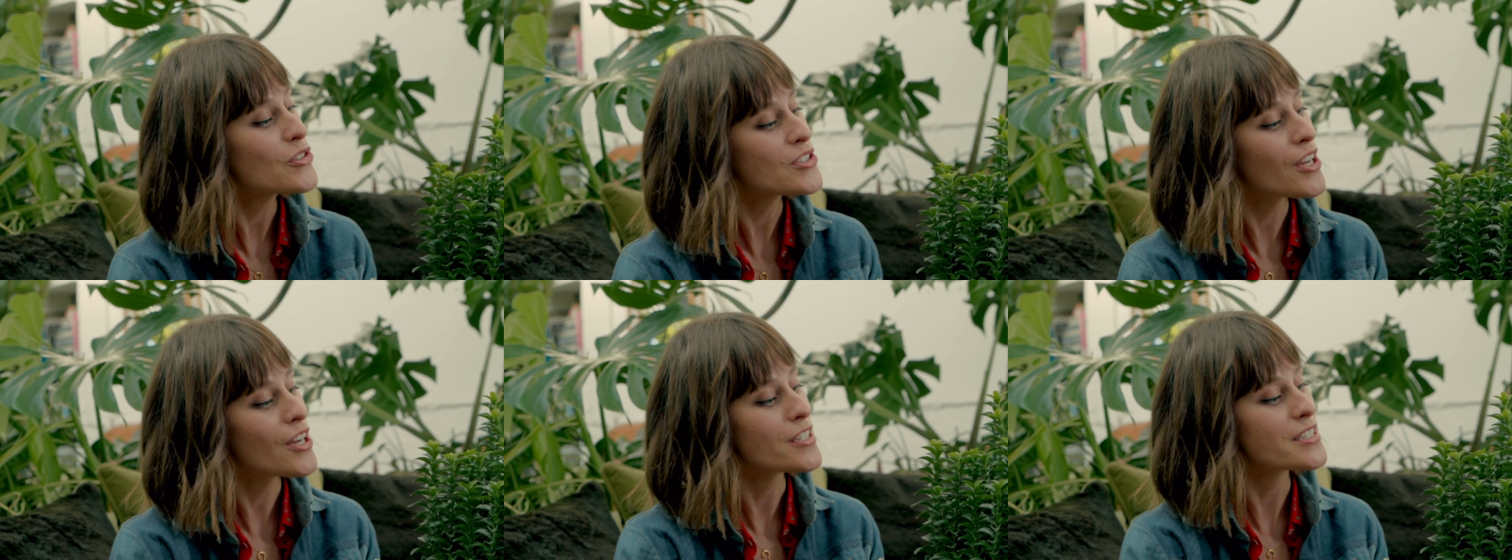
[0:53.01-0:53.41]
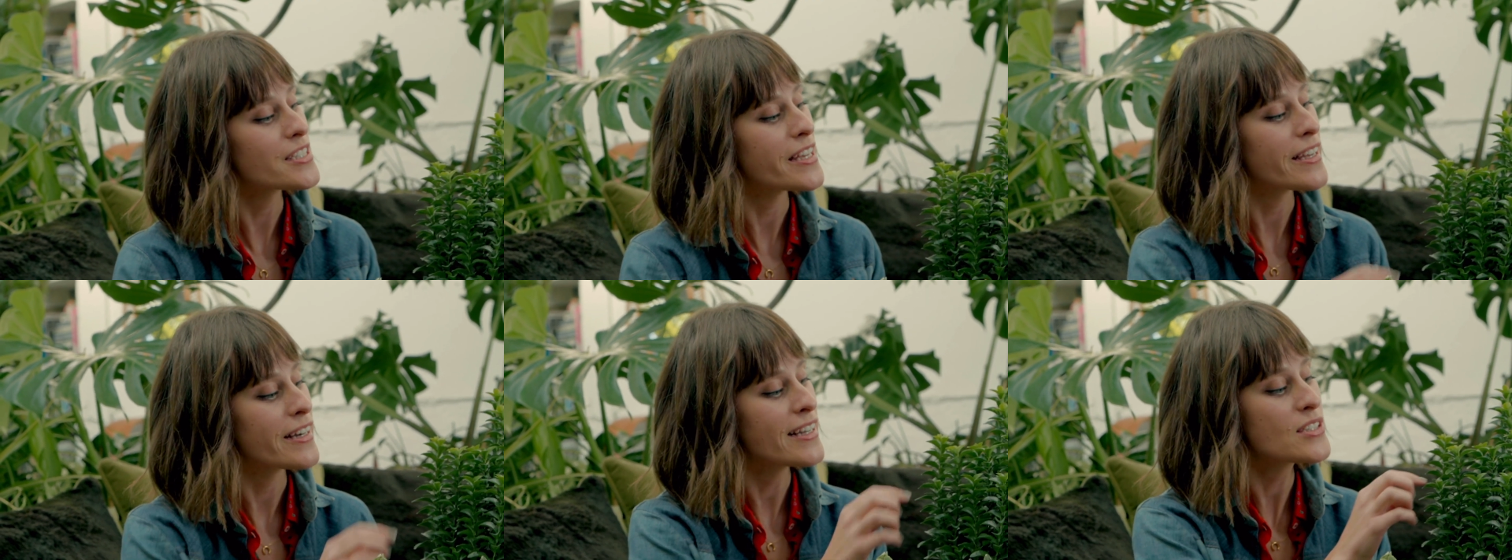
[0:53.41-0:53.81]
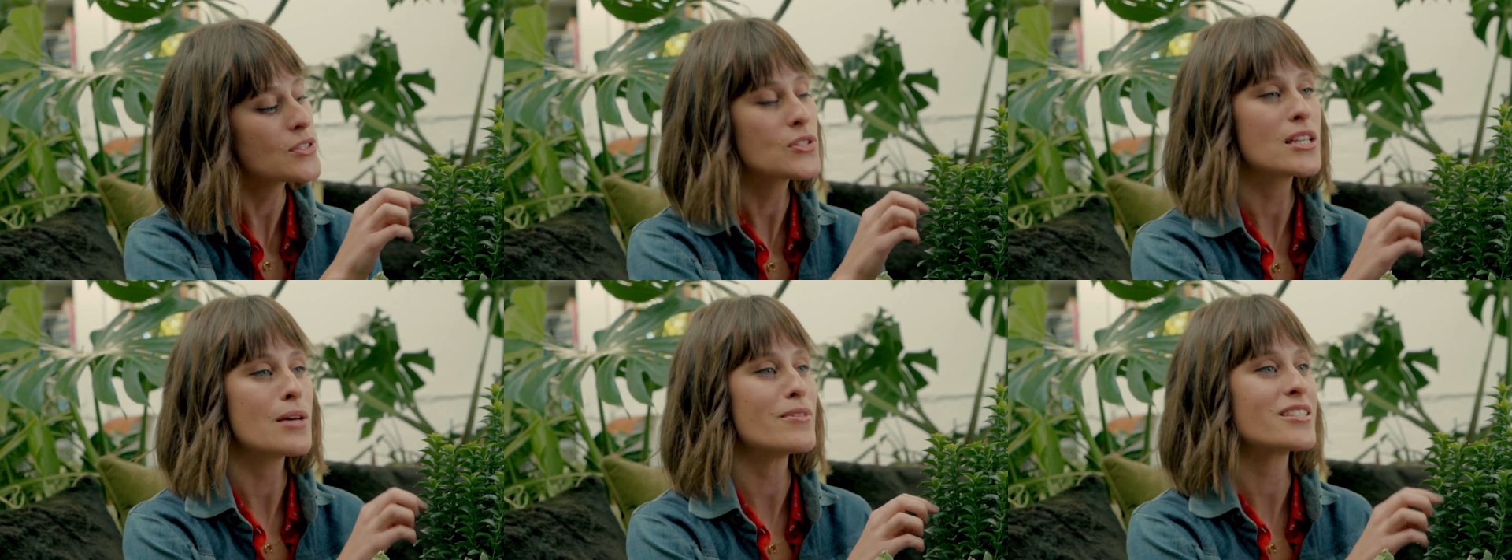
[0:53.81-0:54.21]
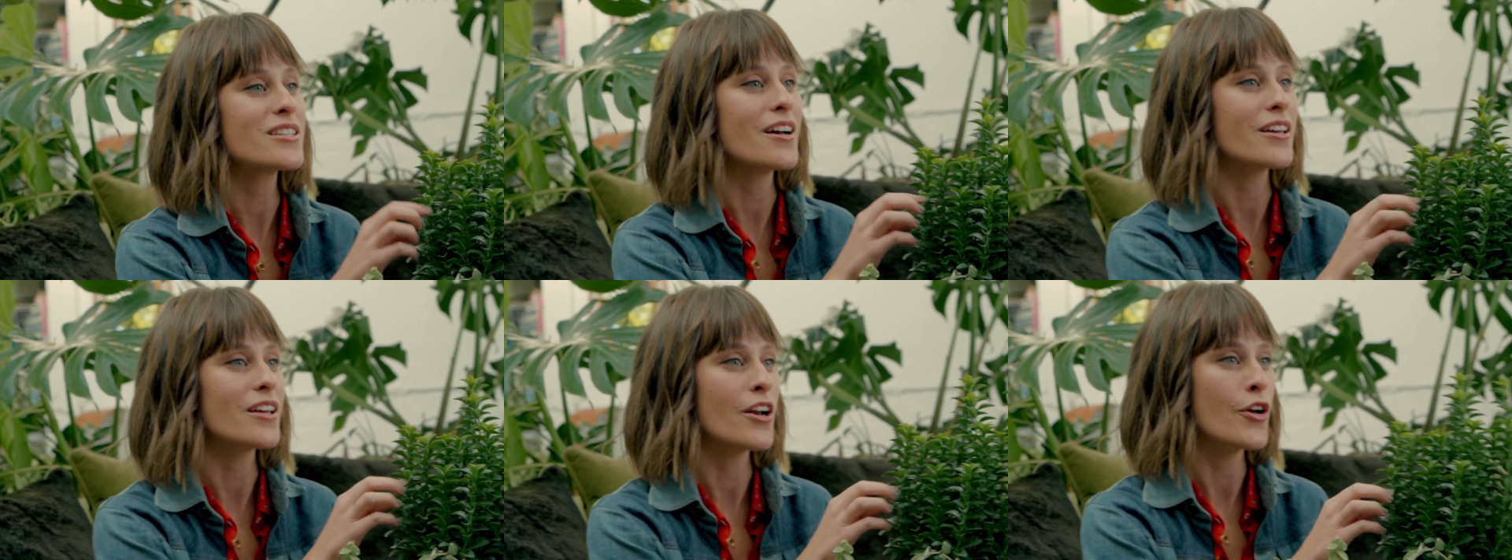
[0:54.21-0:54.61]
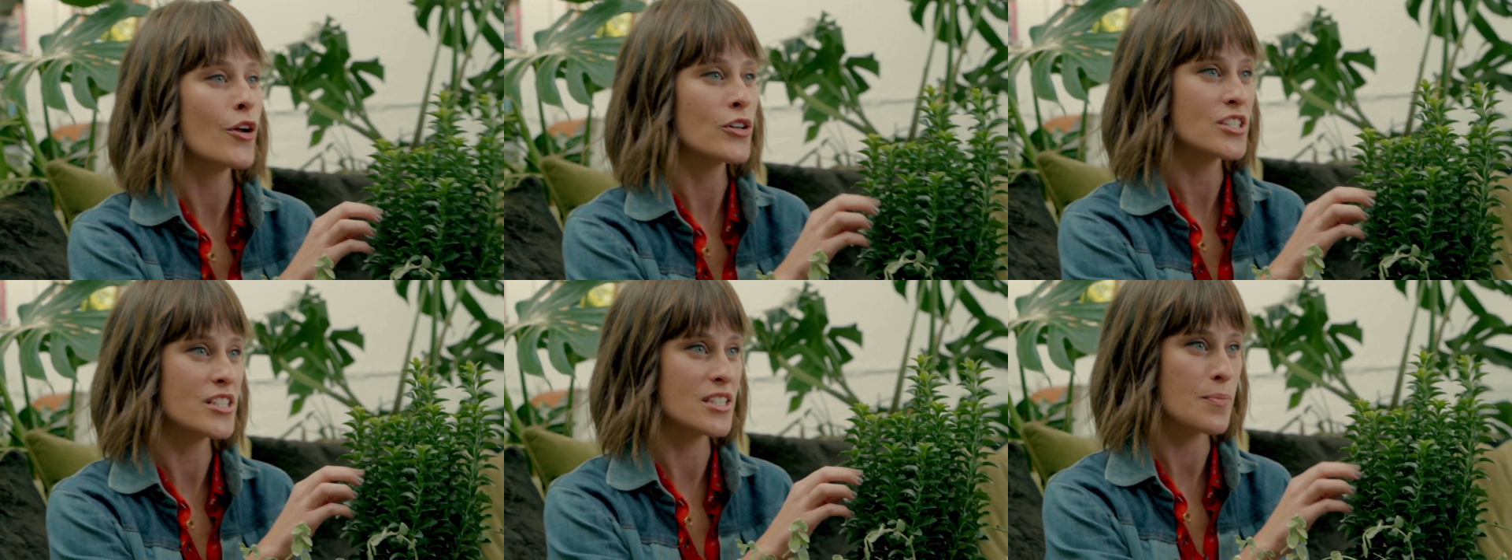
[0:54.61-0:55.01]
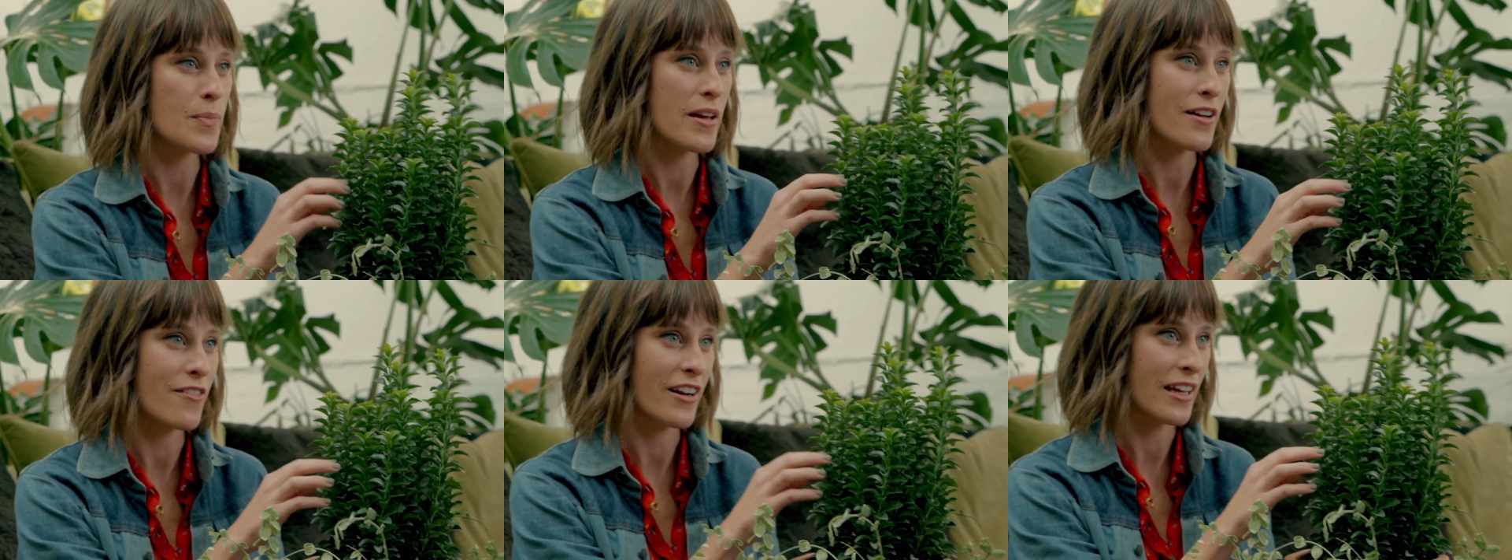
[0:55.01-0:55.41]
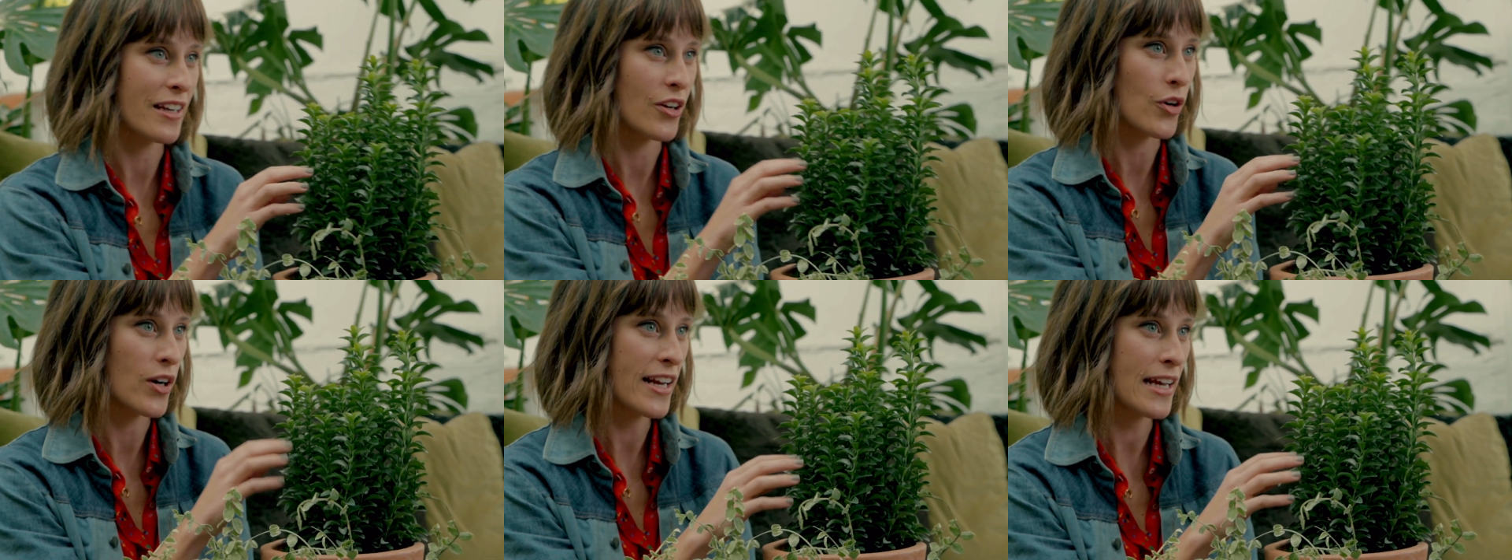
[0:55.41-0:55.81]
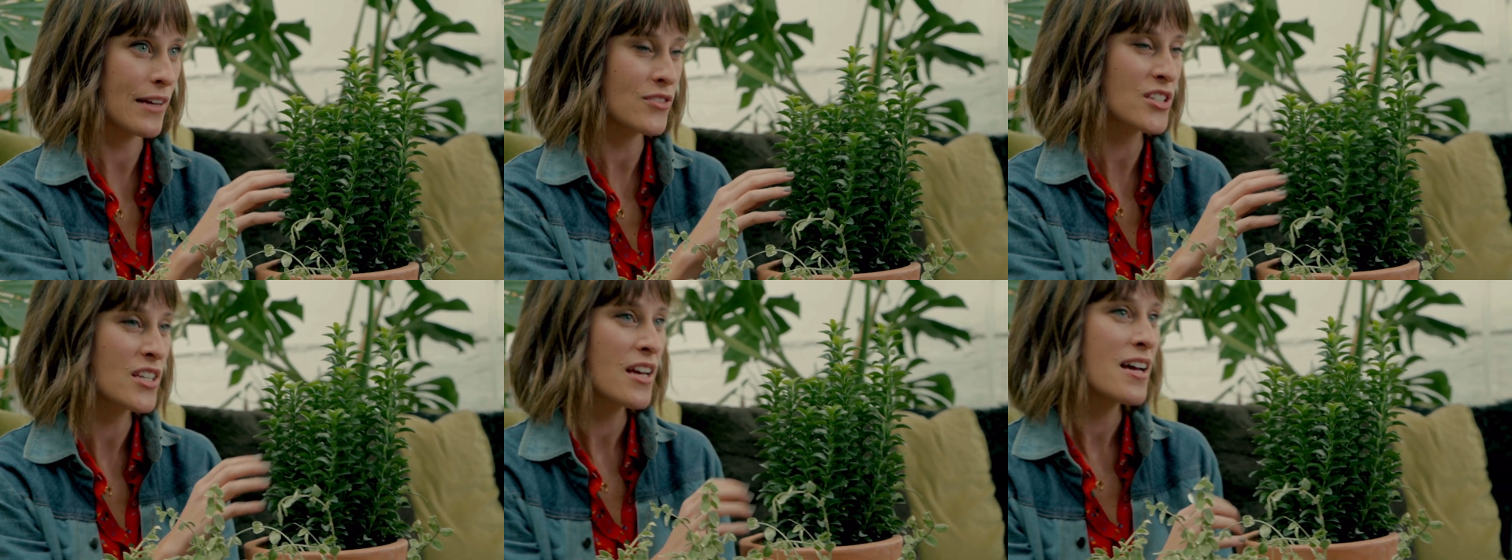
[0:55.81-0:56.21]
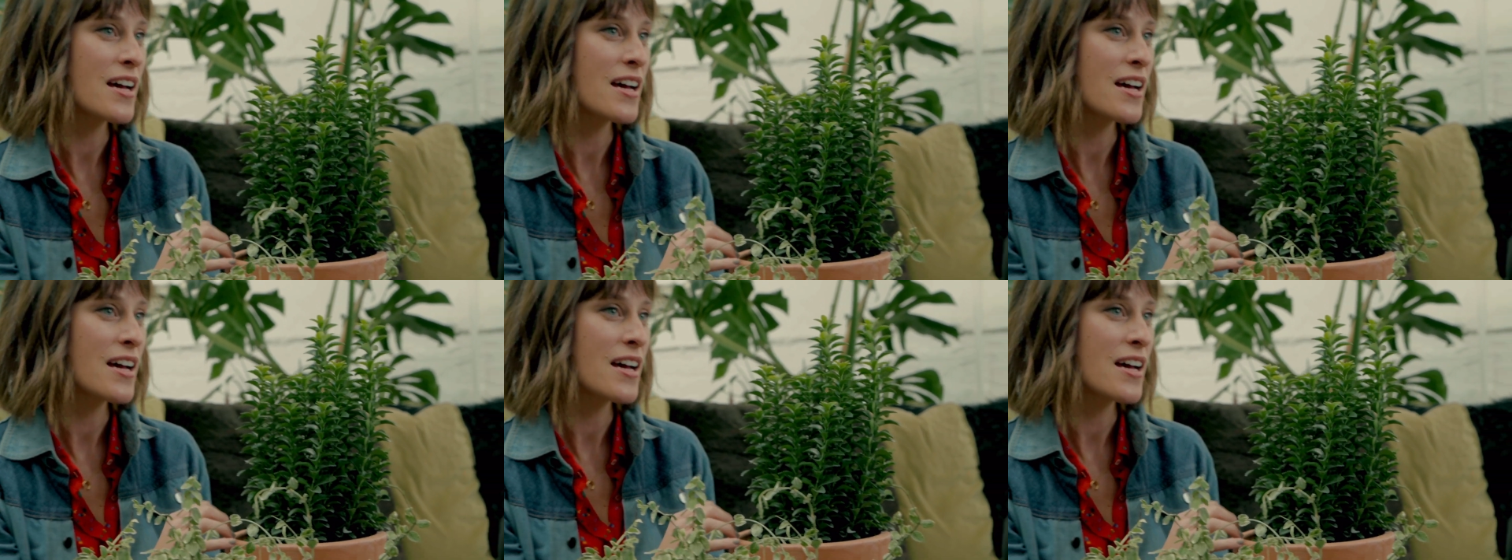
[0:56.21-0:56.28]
start seeing little semicircular nodges appearing in your leaves,